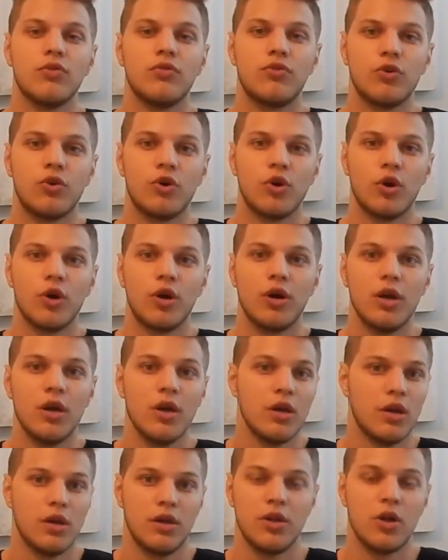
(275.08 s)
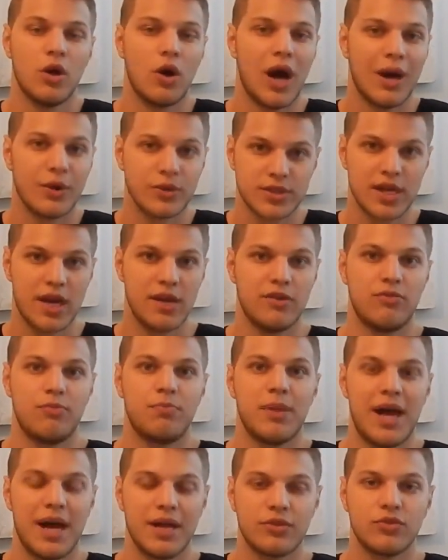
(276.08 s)
for outside of
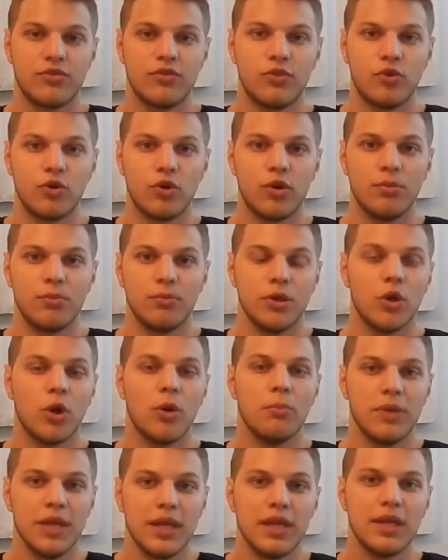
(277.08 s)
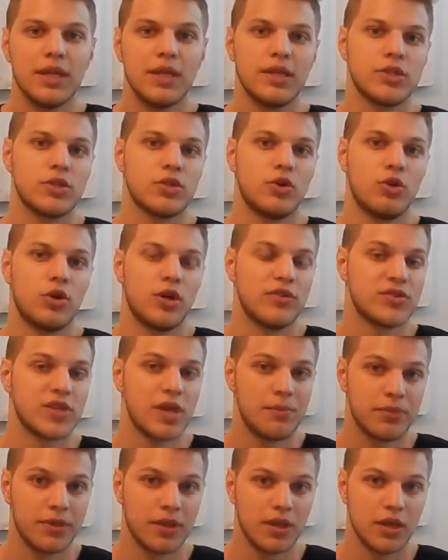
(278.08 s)
platform, meetings, or if
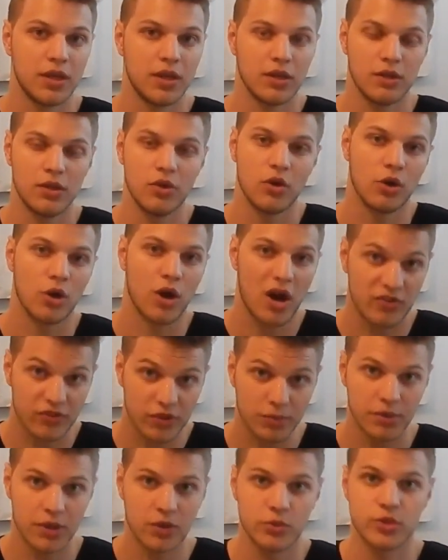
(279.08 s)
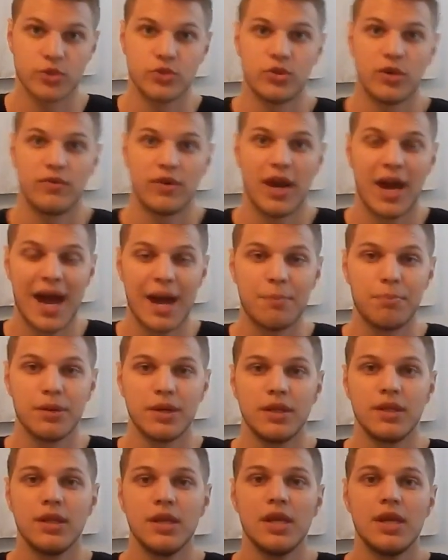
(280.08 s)
something, God forbid, was to ever
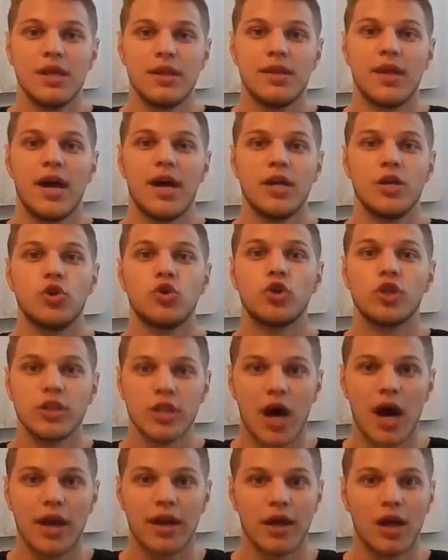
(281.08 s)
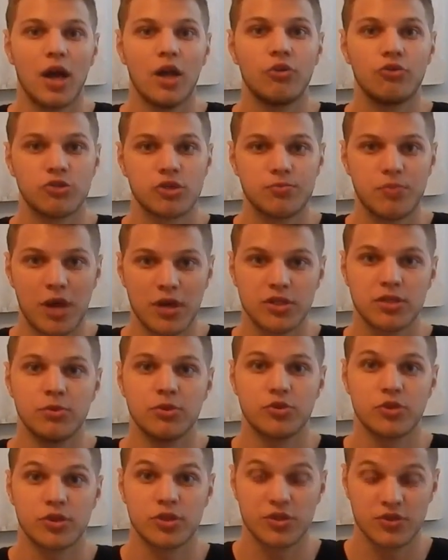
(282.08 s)
happen, that you're not held
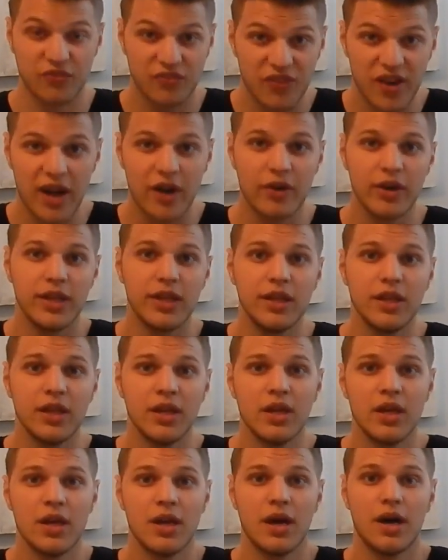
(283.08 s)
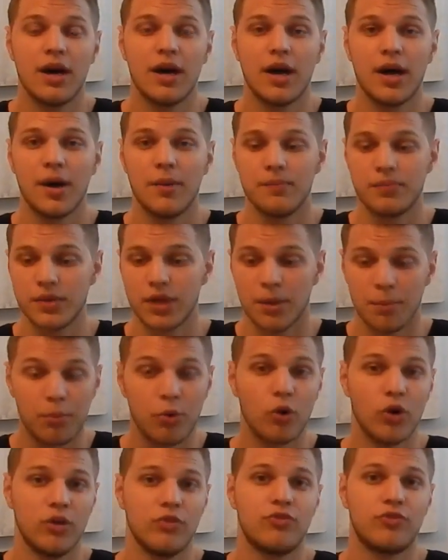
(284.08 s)
responsible. So this is very
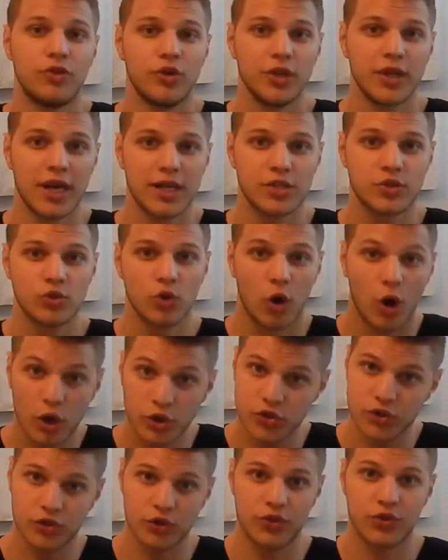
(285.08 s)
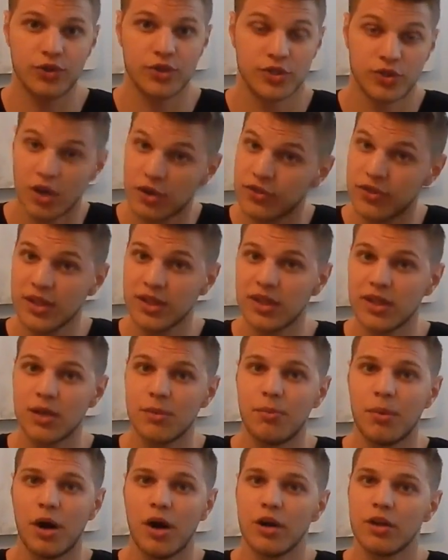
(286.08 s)
important for you guys to also start thinking
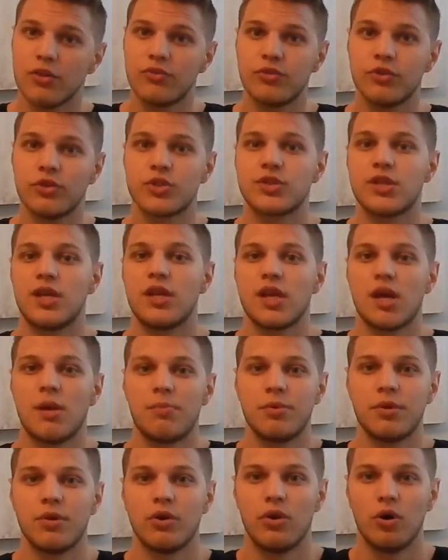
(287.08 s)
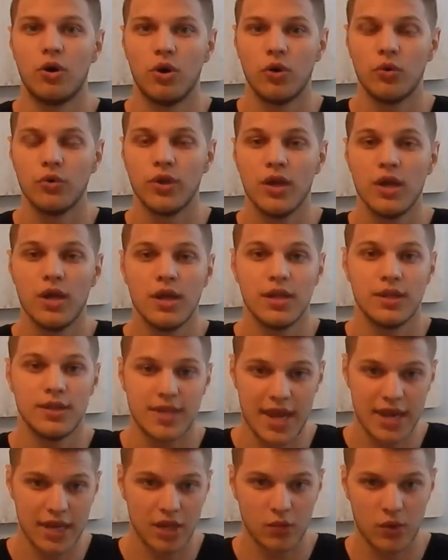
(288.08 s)
about if you're setting up your own
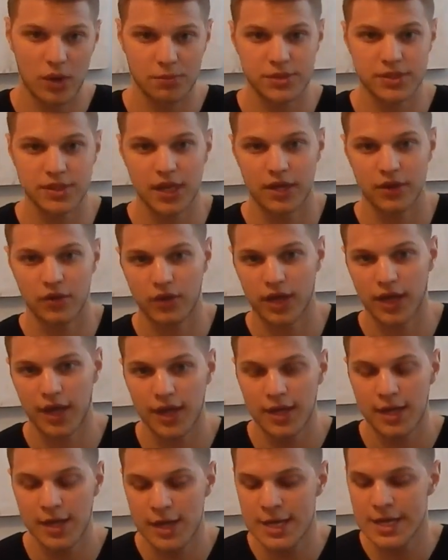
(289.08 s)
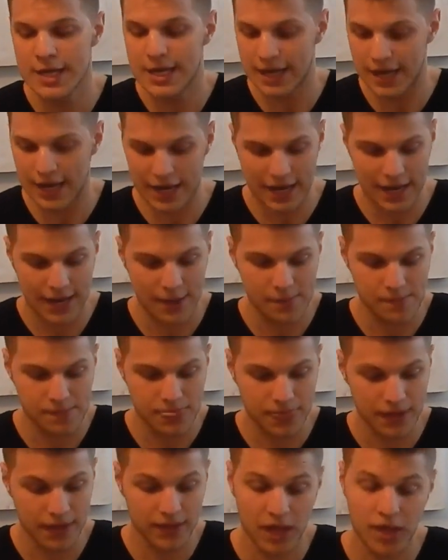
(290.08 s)
dating website, okay?
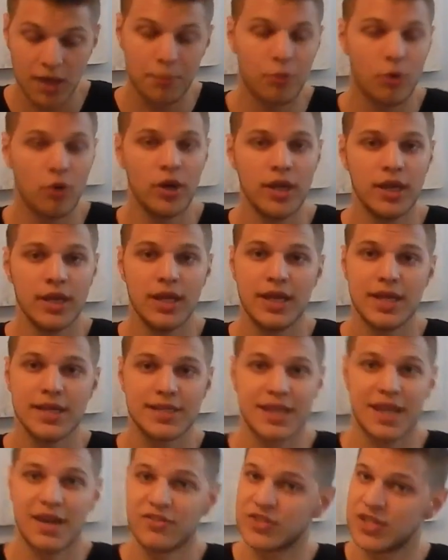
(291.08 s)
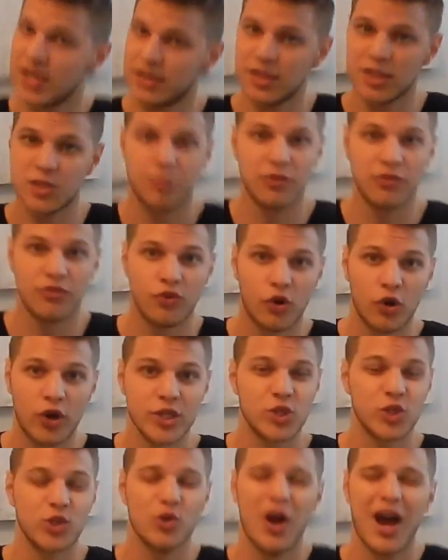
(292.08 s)
Another point is, and I've said this before,
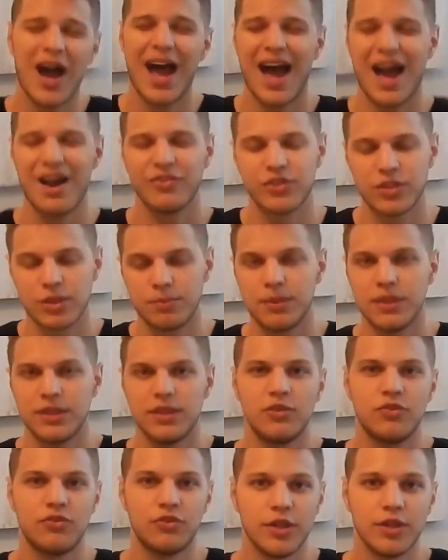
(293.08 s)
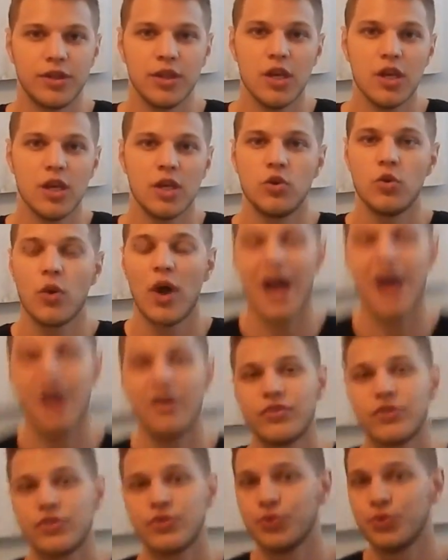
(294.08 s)
is you have to be different. You
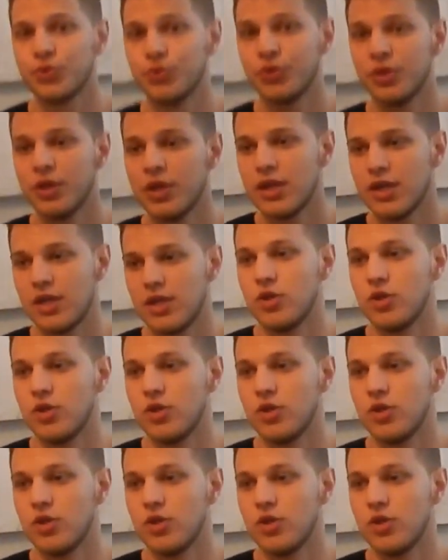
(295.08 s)
have to,